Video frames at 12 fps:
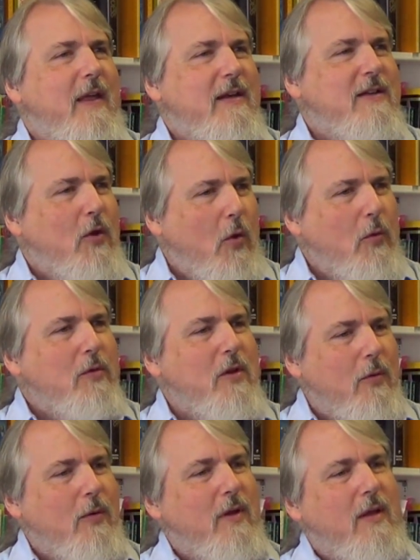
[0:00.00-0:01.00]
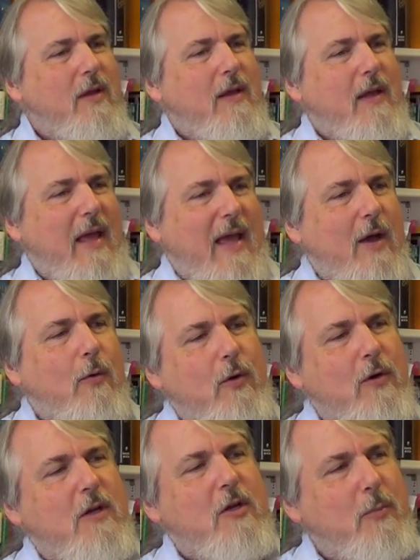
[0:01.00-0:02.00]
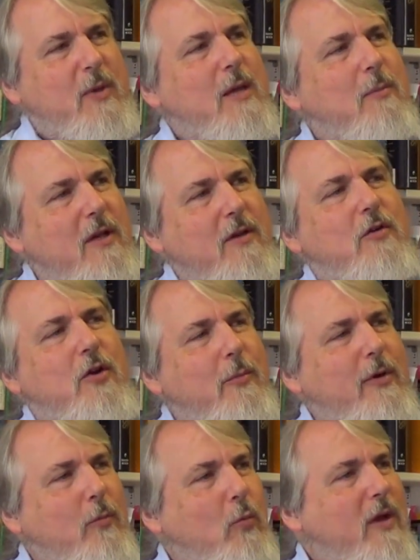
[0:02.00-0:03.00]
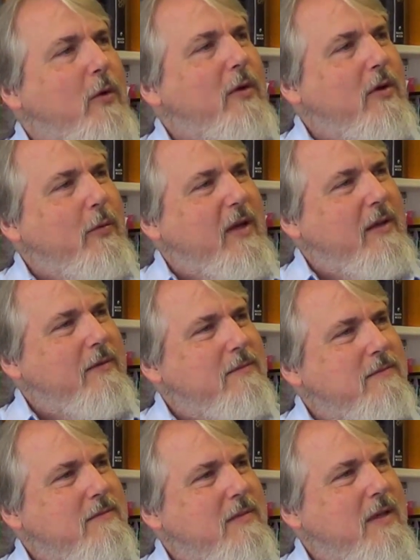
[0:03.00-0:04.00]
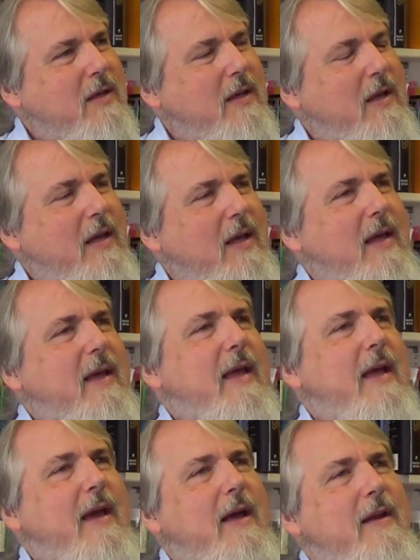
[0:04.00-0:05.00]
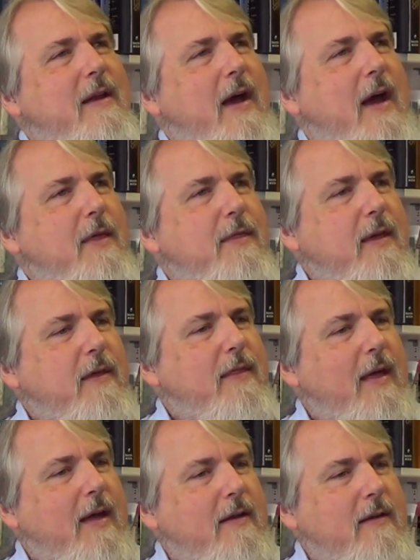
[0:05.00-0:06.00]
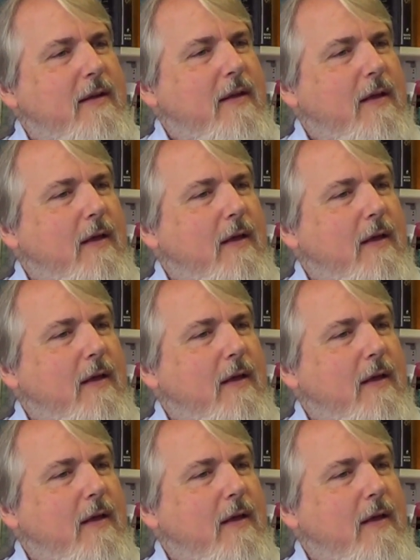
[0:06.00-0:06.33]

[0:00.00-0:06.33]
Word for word: that told you how earlier people interpreted what you were doing. And I think that